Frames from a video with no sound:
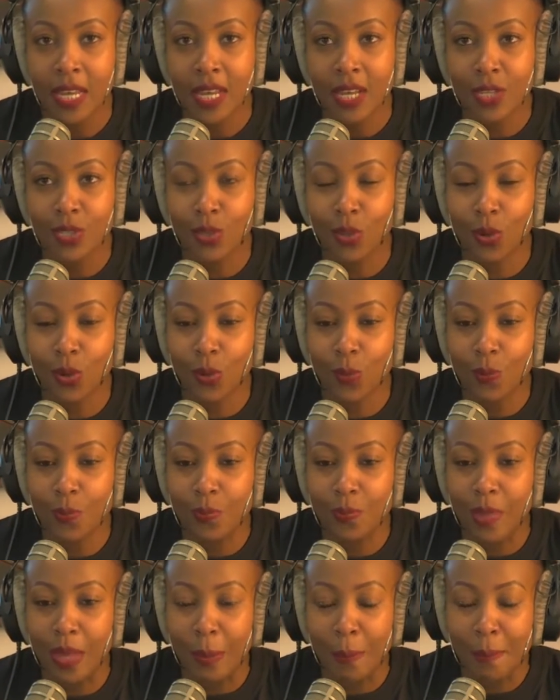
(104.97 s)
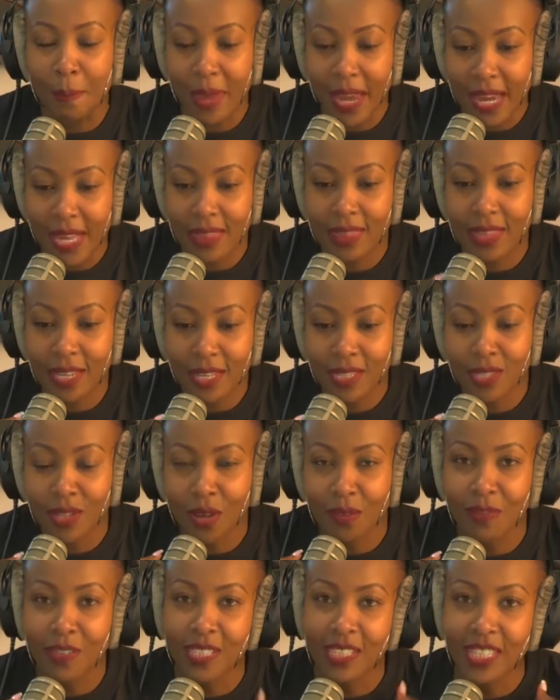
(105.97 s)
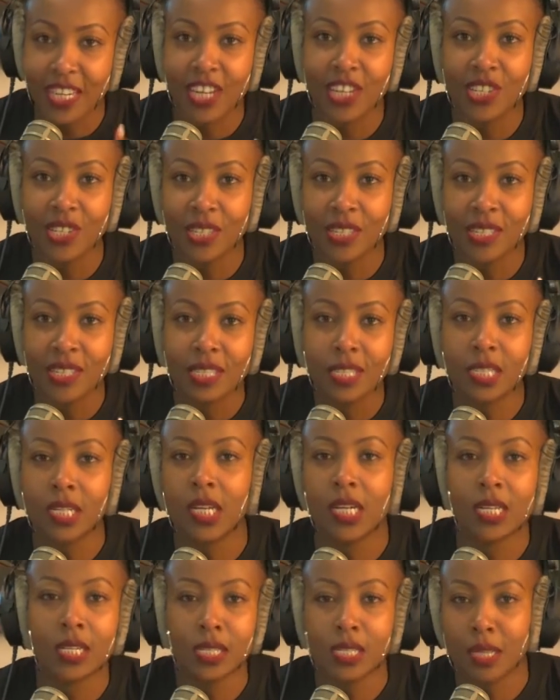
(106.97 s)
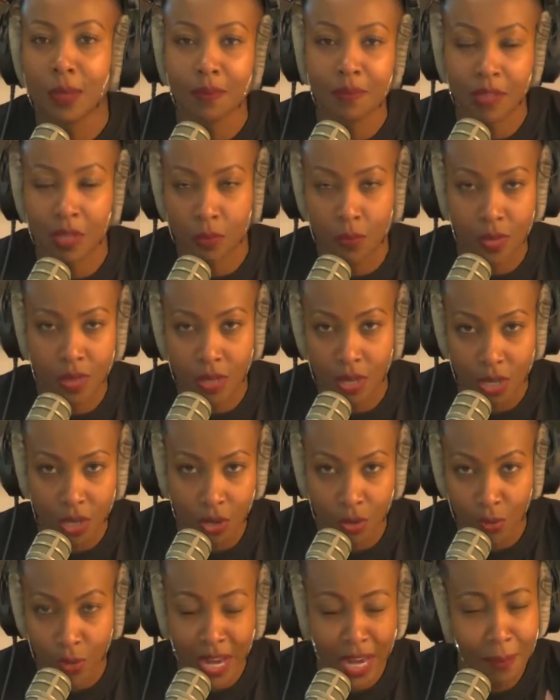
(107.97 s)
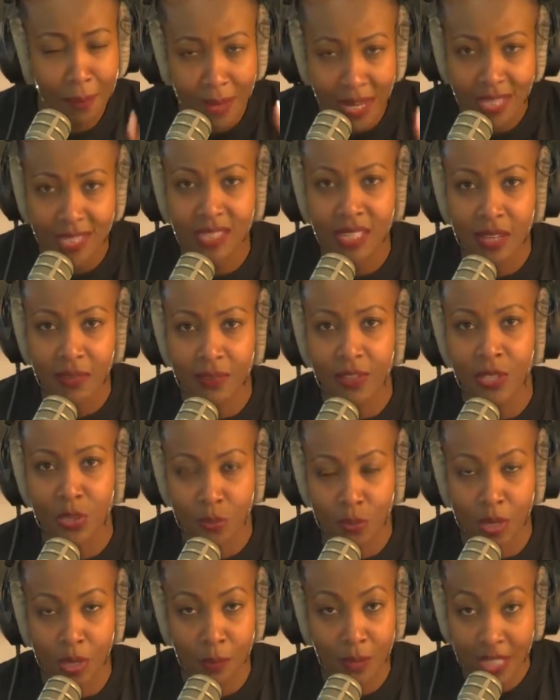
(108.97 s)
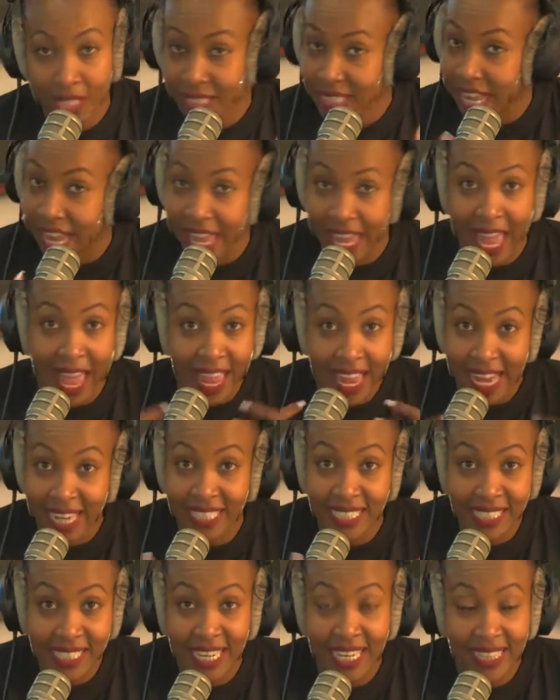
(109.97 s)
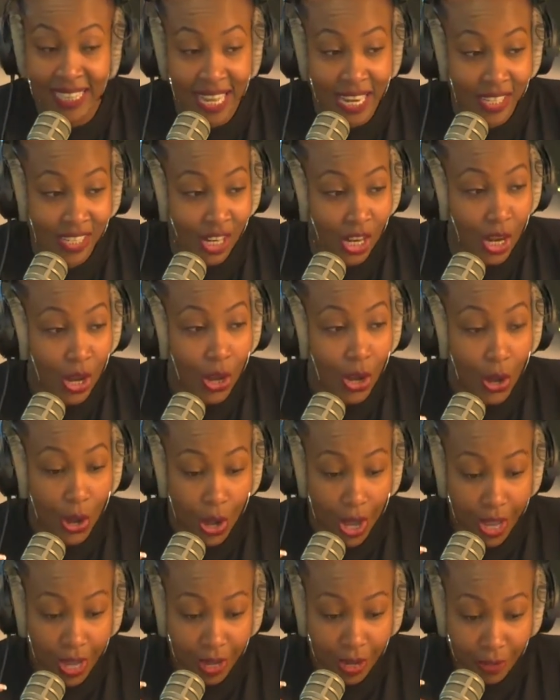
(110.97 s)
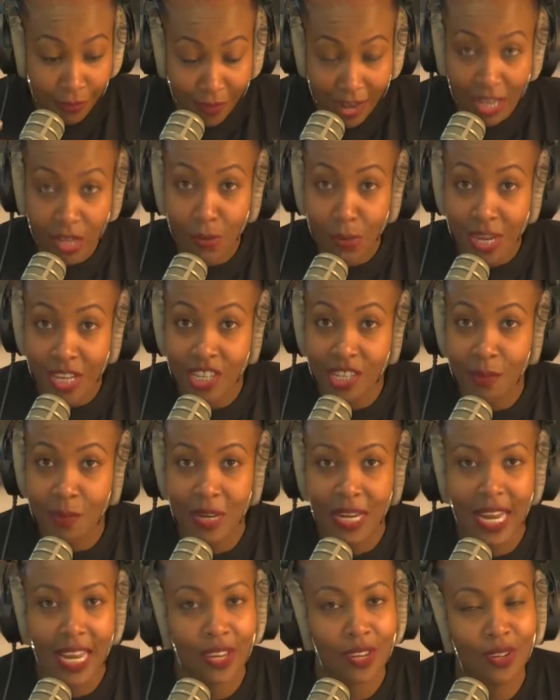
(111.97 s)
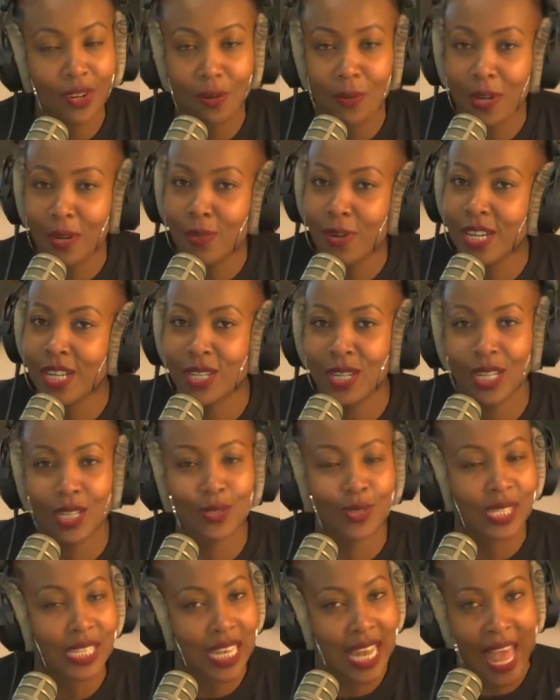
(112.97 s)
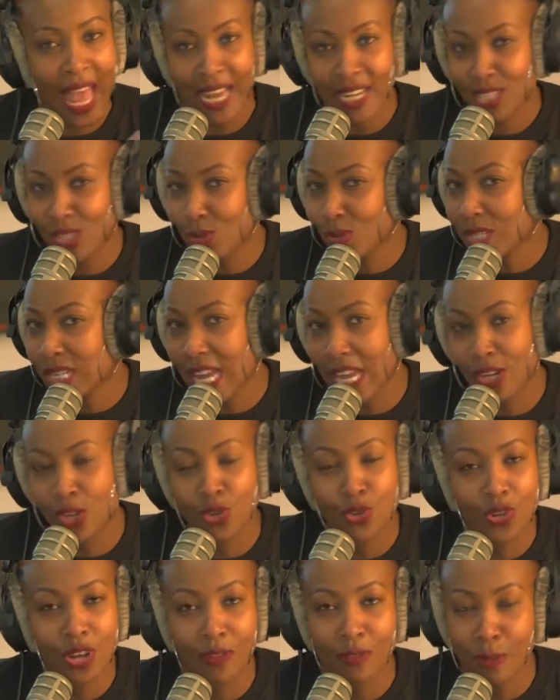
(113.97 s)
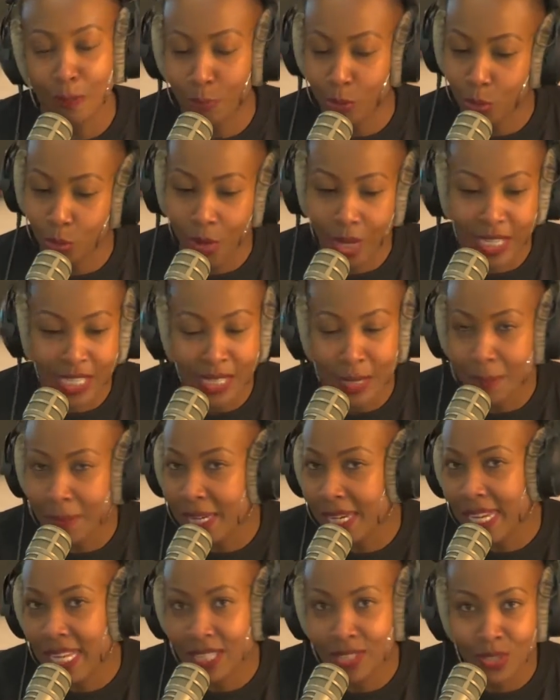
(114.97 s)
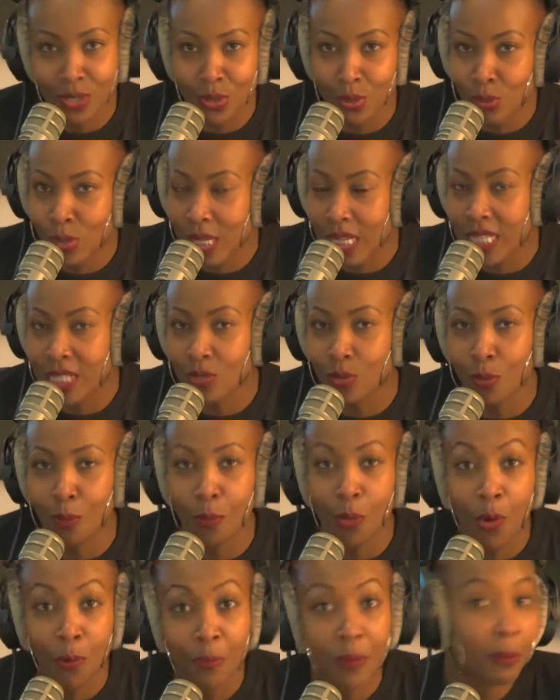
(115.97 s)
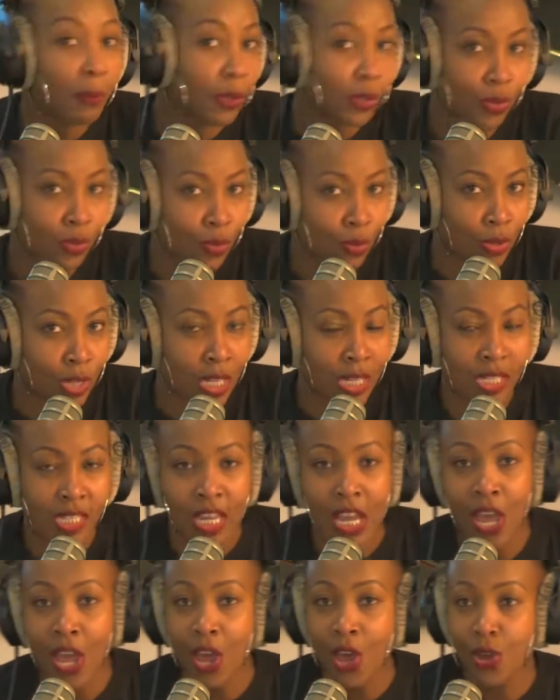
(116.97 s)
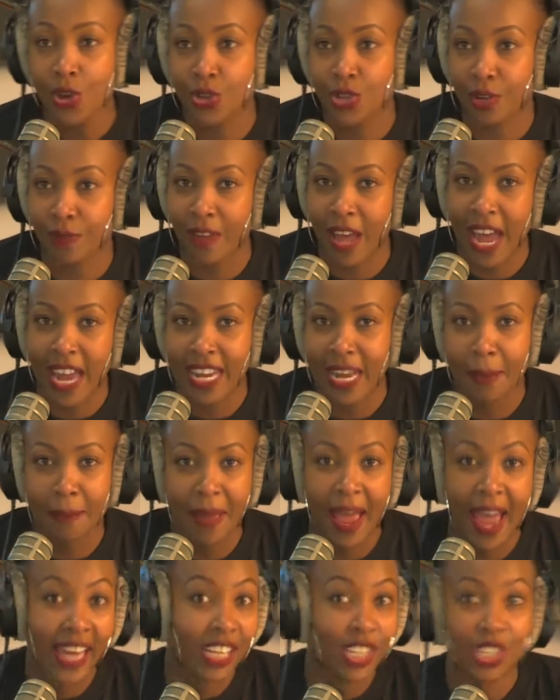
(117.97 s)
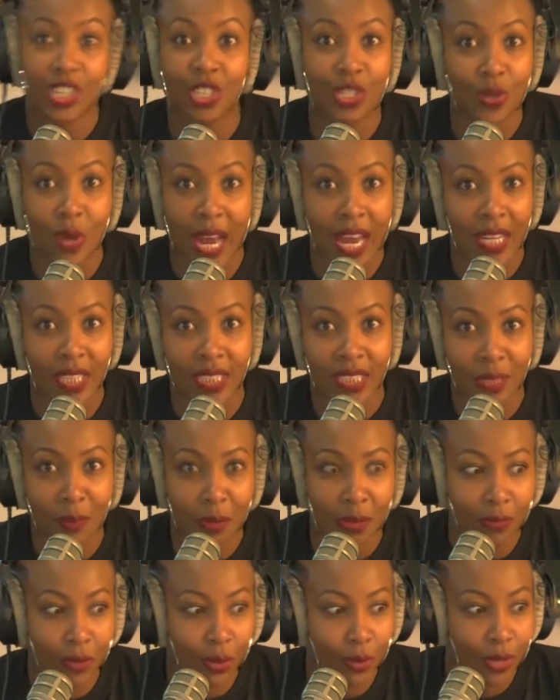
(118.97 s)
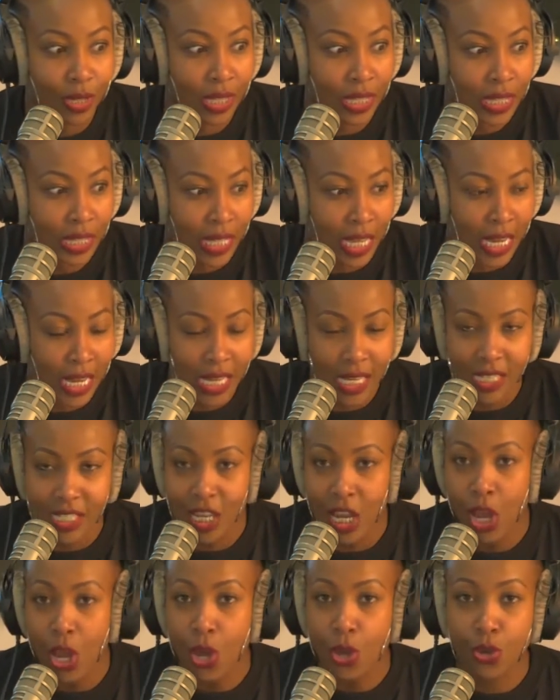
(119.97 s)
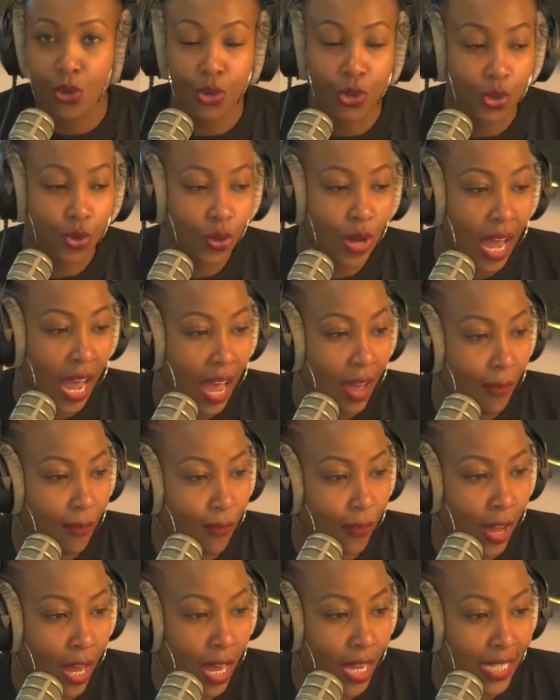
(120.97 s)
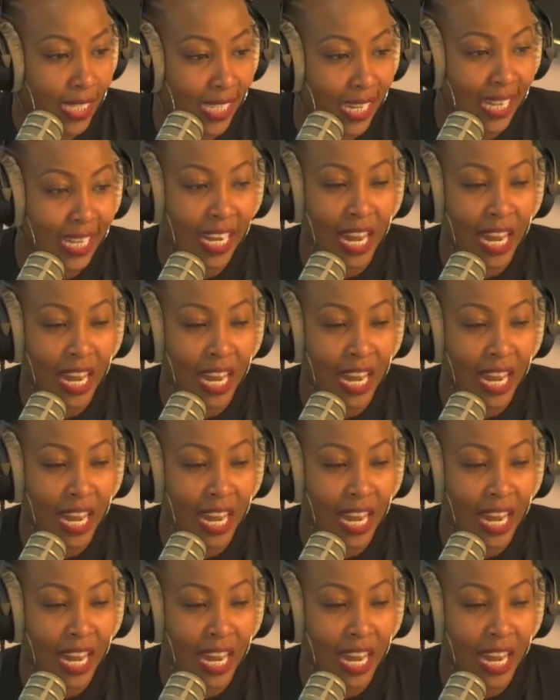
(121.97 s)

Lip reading: So, may this conversation stir something within you and myself as well. Because I had to take that evaluation and be like, you know what, Rachel, you slacked. You should have employed somebody else to do this, or more people to do this. You should have had a manager to handle some of your things. You should have sat